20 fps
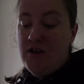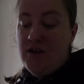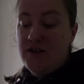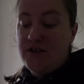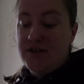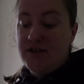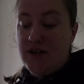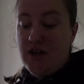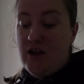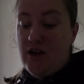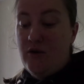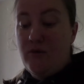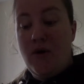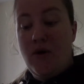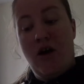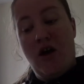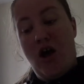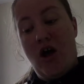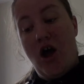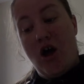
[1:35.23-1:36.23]
So
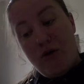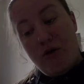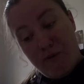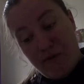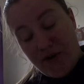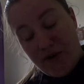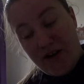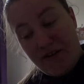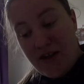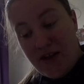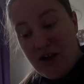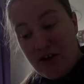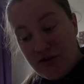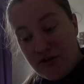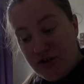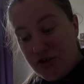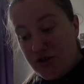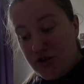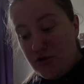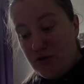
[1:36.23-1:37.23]
hopefully that
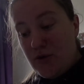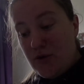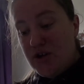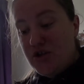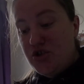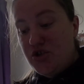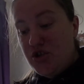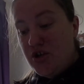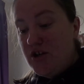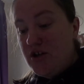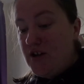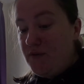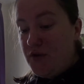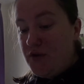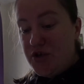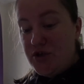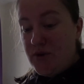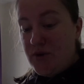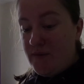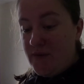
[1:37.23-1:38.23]
answers your question. If you
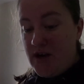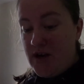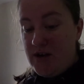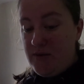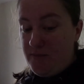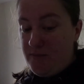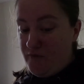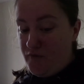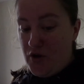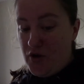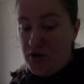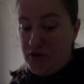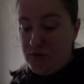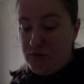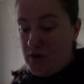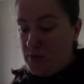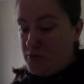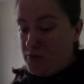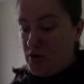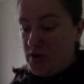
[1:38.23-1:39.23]
do have any further
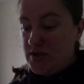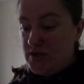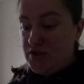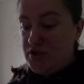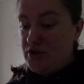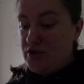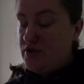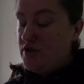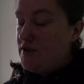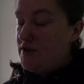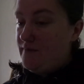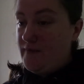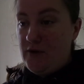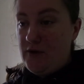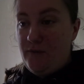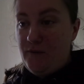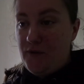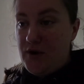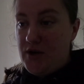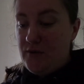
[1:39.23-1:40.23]
up questions, feel
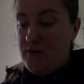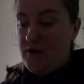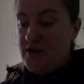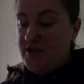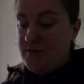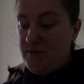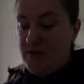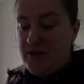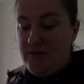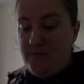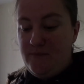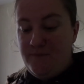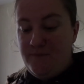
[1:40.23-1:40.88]
free to ask me them.